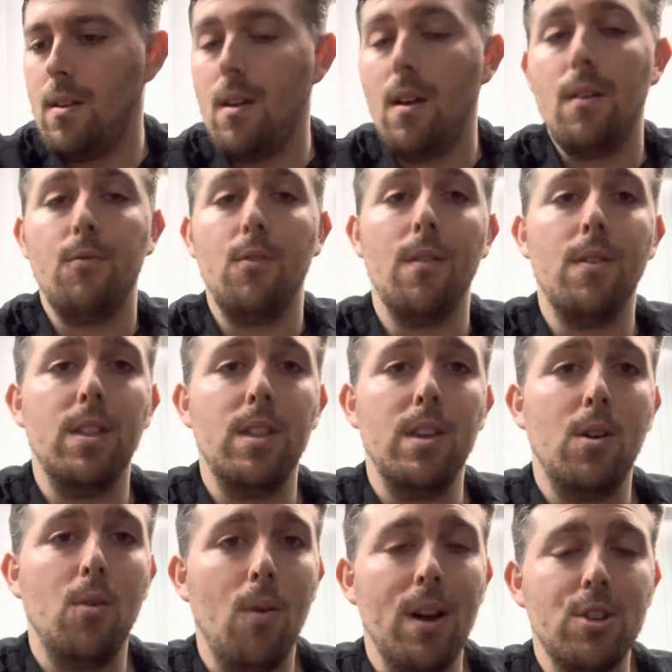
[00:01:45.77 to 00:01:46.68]
If you have any
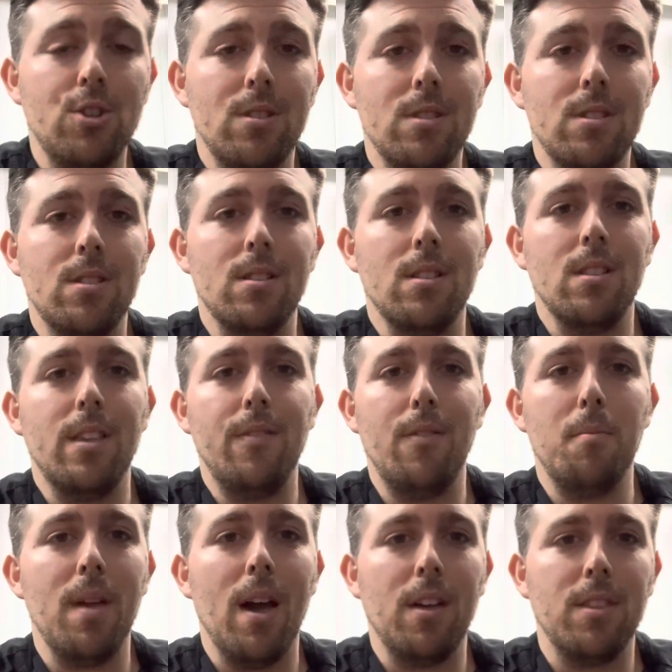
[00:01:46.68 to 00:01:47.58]
questions, leave
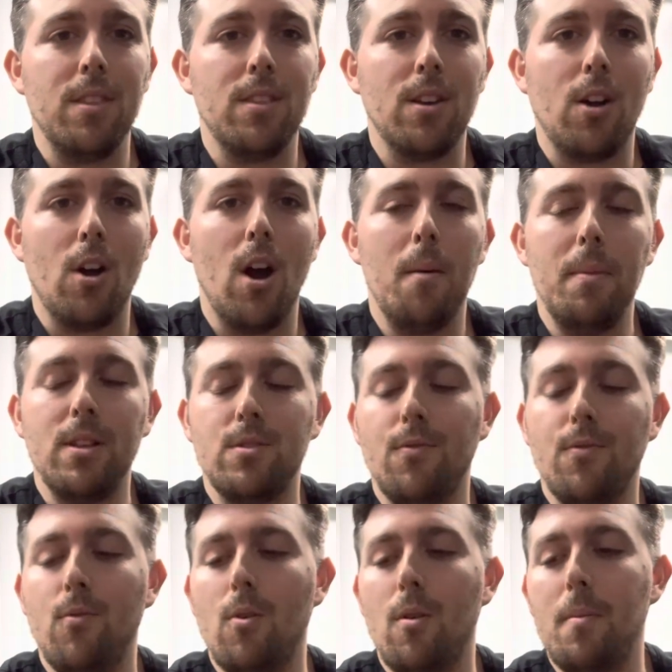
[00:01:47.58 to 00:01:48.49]
them down in the comments
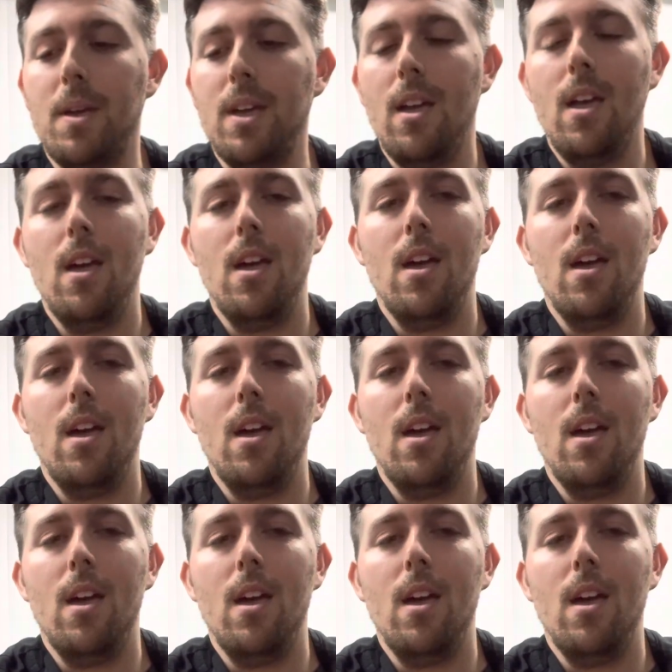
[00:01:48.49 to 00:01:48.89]
for me.